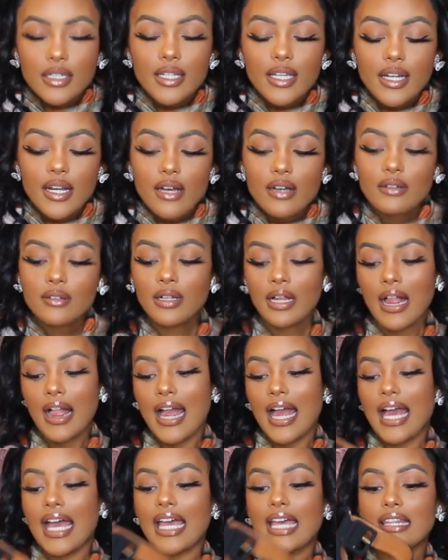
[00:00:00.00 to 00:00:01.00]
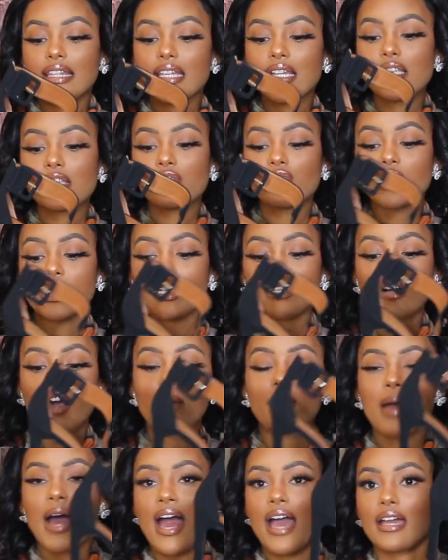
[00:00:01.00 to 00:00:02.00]
you know? And these really
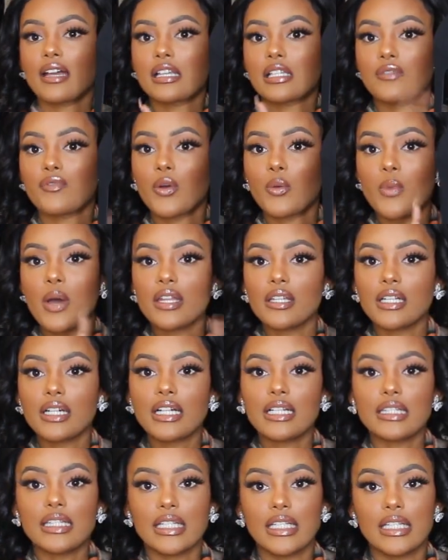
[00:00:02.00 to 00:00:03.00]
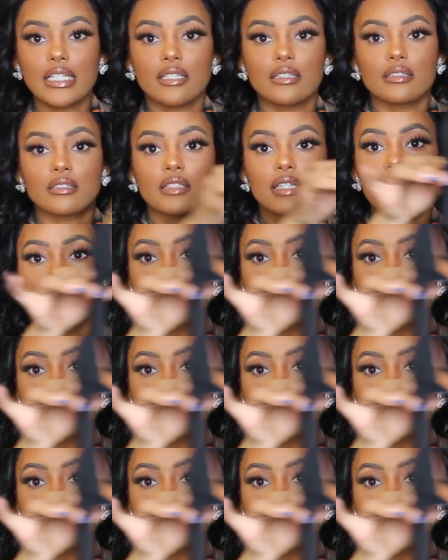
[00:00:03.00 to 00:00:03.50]
caught my eye because for one, look at the heel.